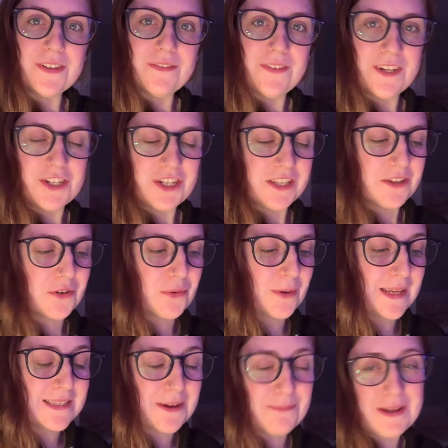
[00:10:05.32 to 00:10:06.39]
finishing the
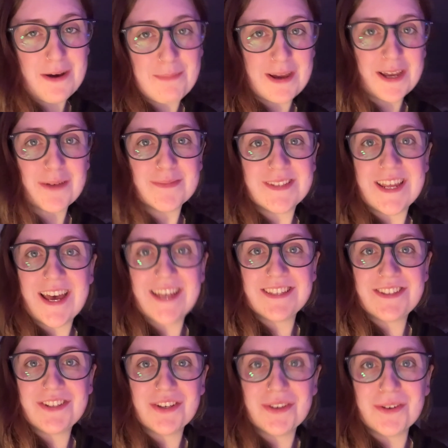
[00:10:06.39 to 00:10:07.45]
quiz, I'm now back
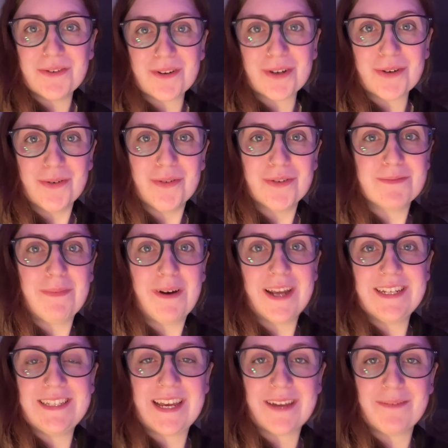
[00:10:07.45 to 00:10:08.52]
upstairs to record
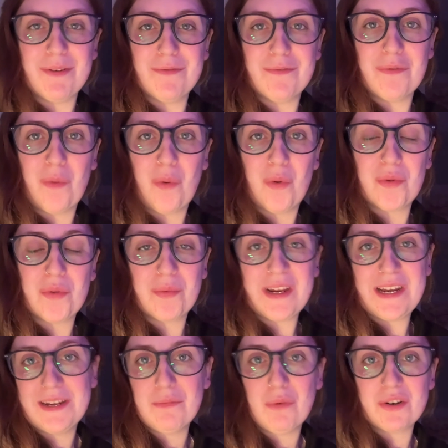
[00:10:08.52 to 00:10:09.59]
my segment for the
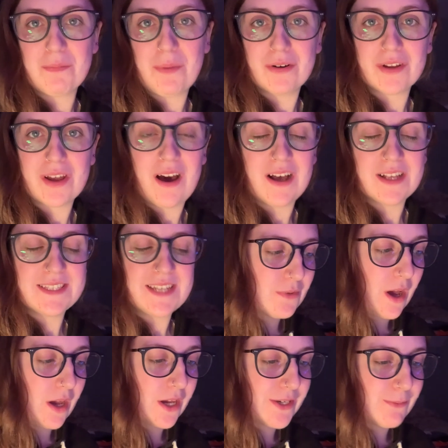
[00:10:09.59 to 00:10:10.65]
Weekly Wonder podcast.
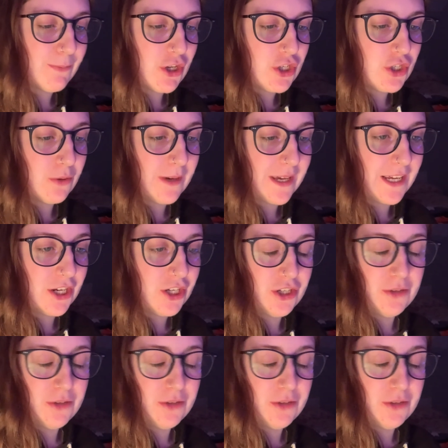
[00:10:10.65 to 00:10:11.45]
I'm doing new